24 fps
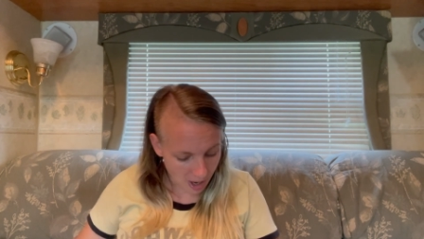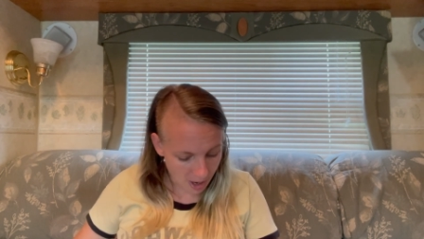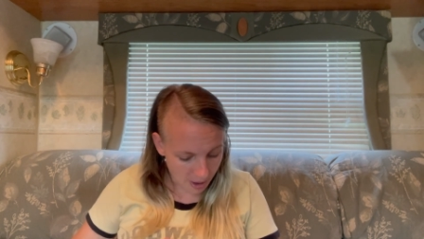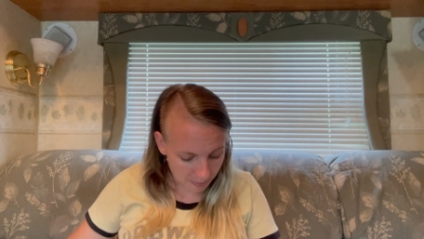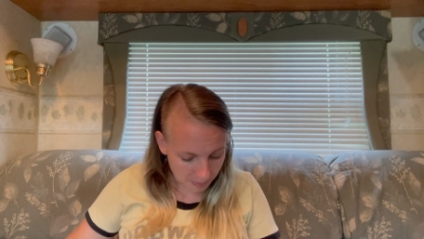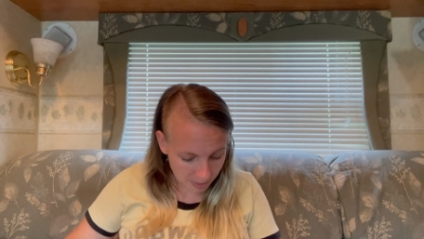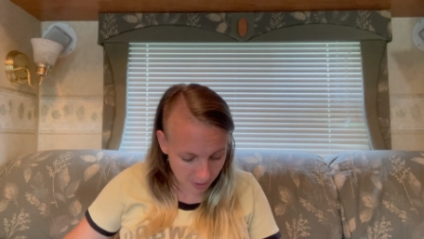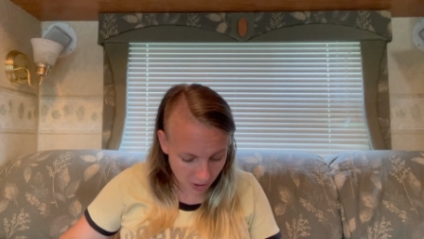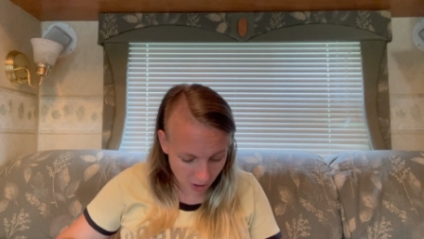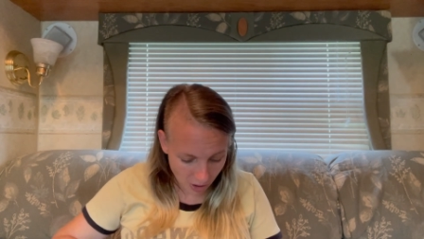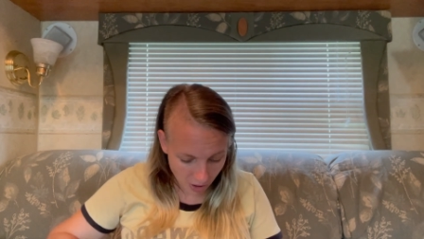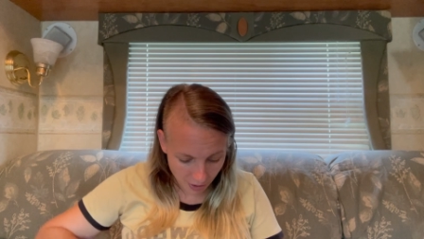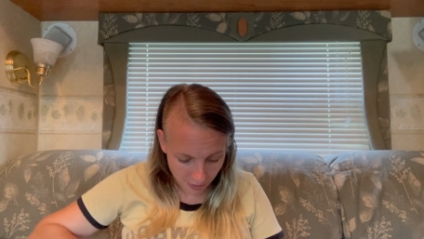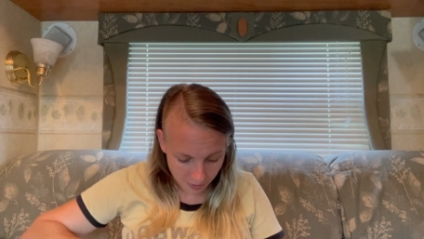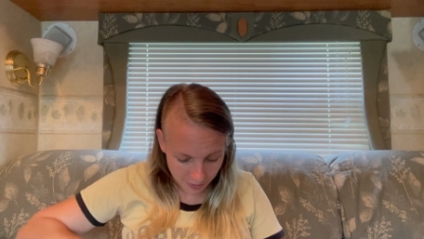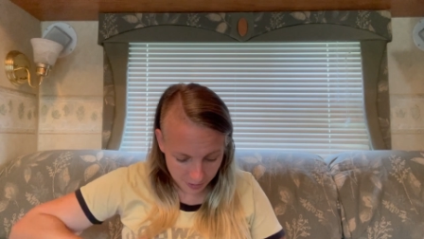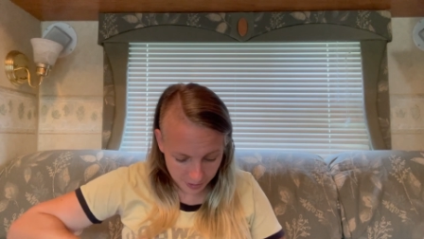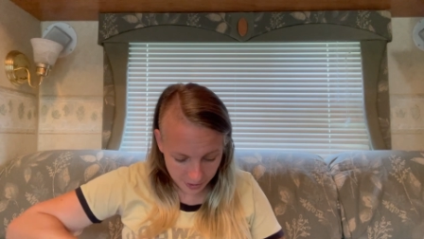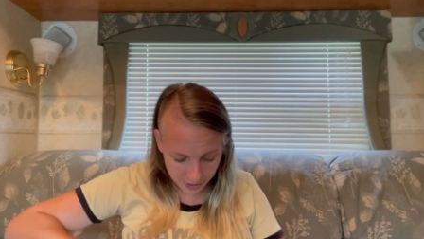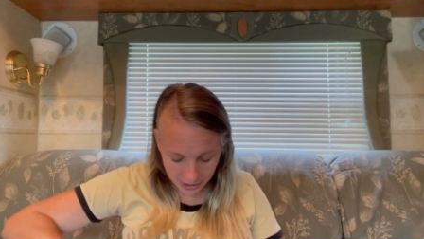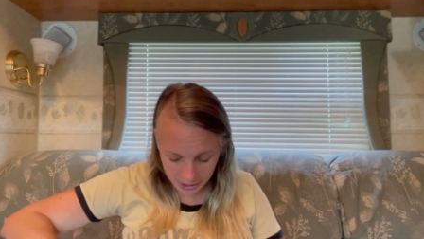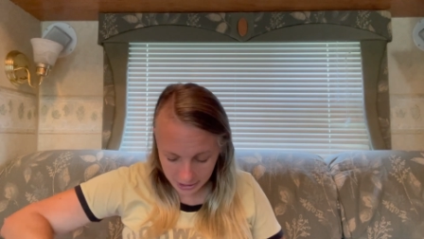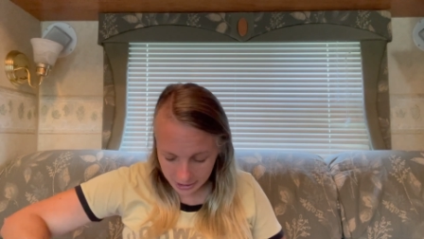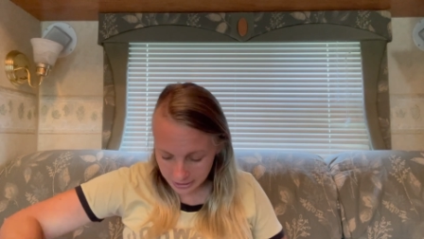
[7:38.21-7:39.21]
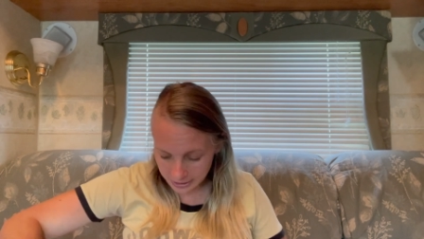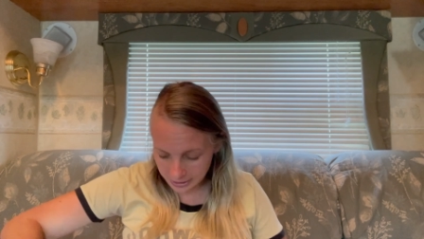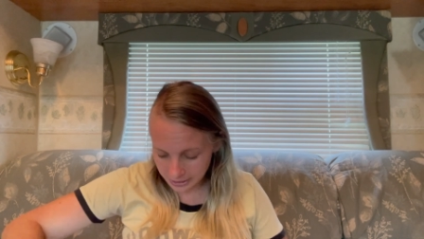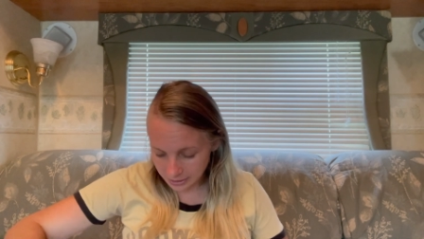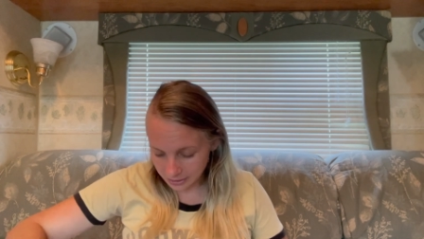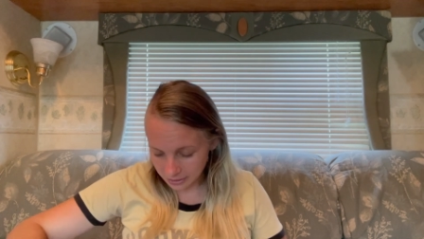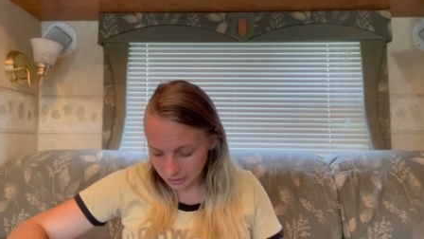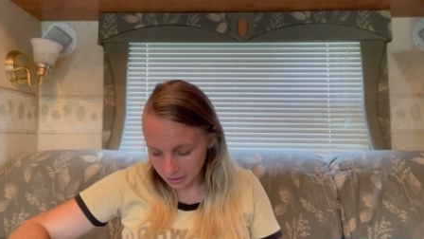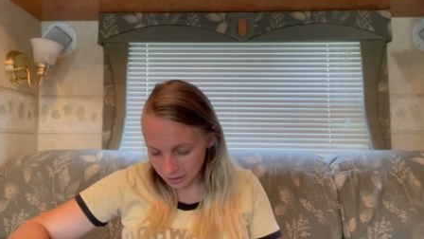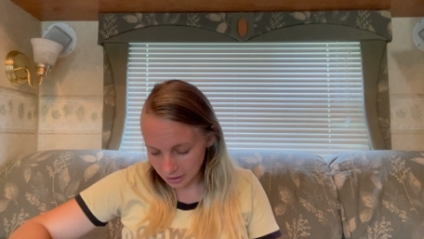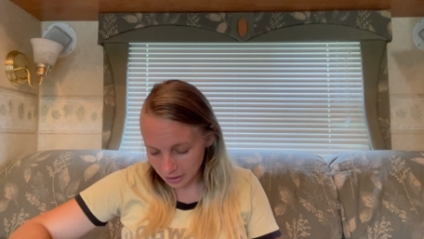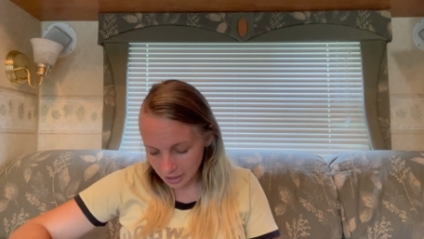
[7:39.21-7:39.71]
But on these,
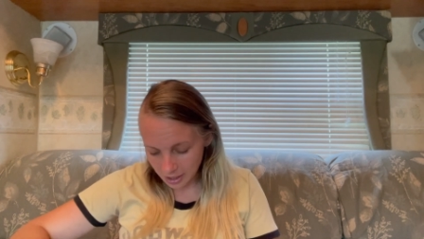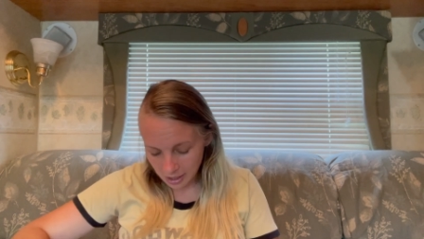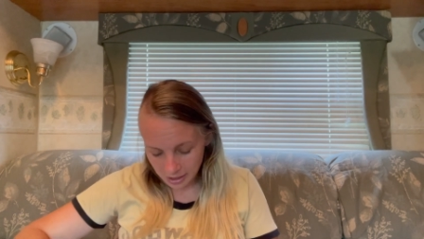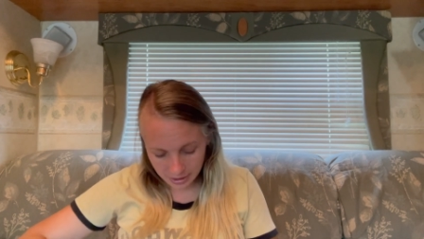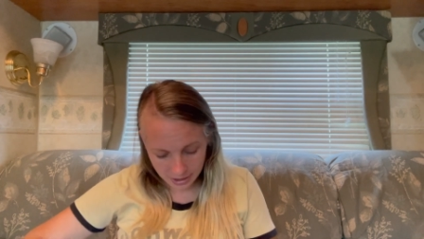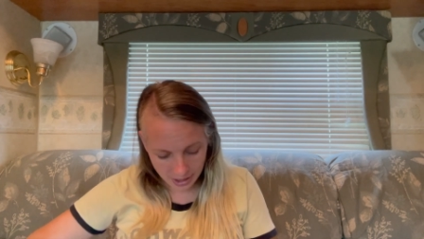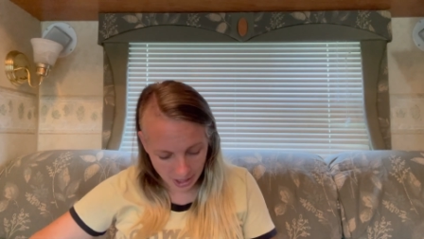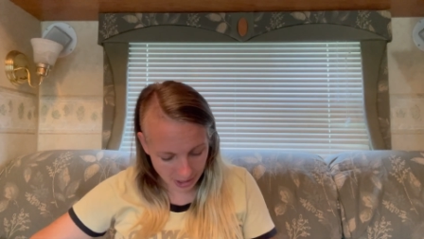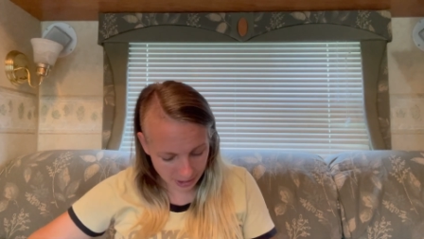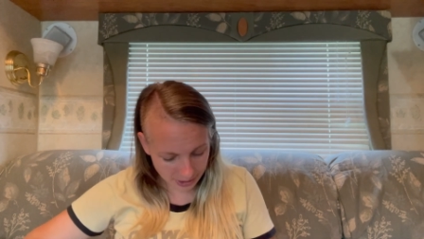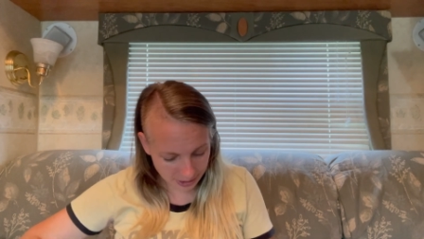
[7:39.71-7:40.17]
they